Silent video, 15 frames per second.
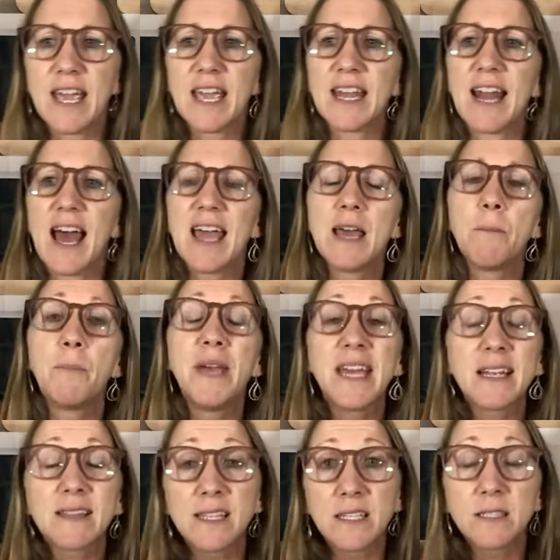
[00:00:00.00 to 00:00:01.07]
and I had
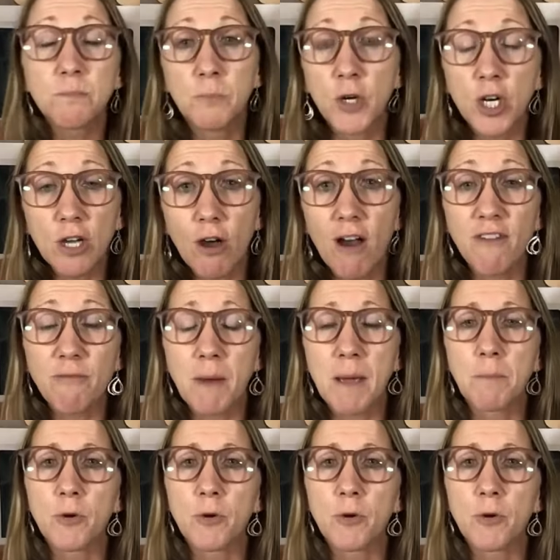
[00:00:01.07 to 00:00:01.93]
picked this book off my